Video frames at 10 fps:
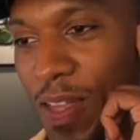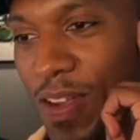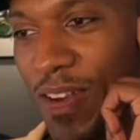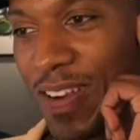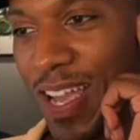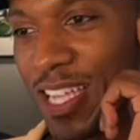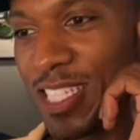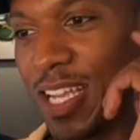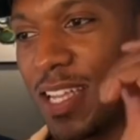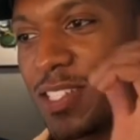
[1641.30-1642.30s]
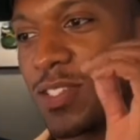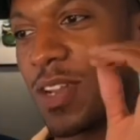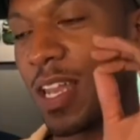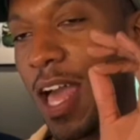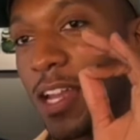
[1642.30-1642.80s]
Okay, it changes on
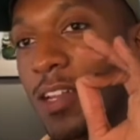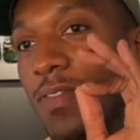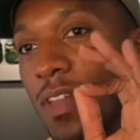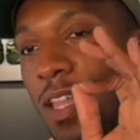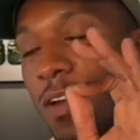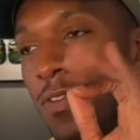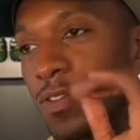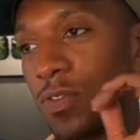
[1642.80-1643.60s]
a lot of different levels